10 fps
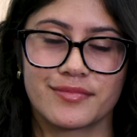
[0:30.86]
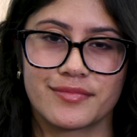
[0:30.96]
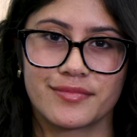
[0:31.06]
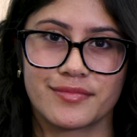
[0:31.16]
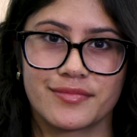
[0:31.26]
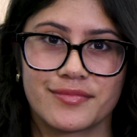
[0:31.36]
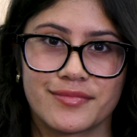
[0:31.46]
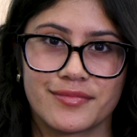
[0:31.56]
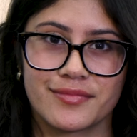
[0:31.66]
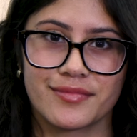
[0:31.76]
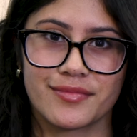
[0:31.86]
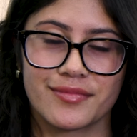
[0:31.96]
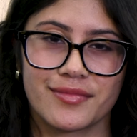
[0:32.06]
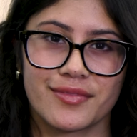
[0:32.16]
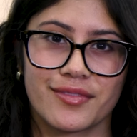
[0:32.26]

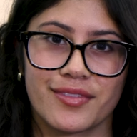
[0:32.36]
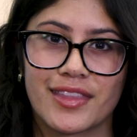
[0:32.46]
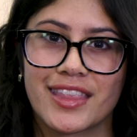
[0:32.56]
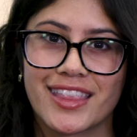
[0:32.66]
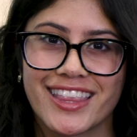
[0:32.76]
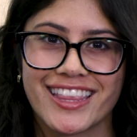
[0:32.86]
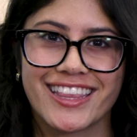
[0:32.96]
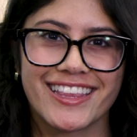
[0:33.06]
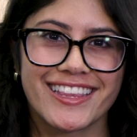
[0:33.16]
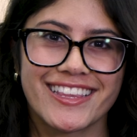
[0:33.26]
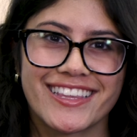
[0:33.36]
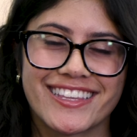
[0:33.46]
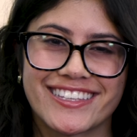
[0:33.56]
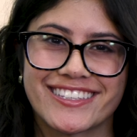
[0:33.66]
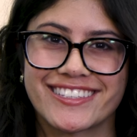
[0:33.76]

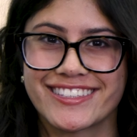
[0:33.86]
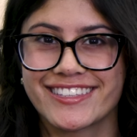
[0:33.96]
(silent)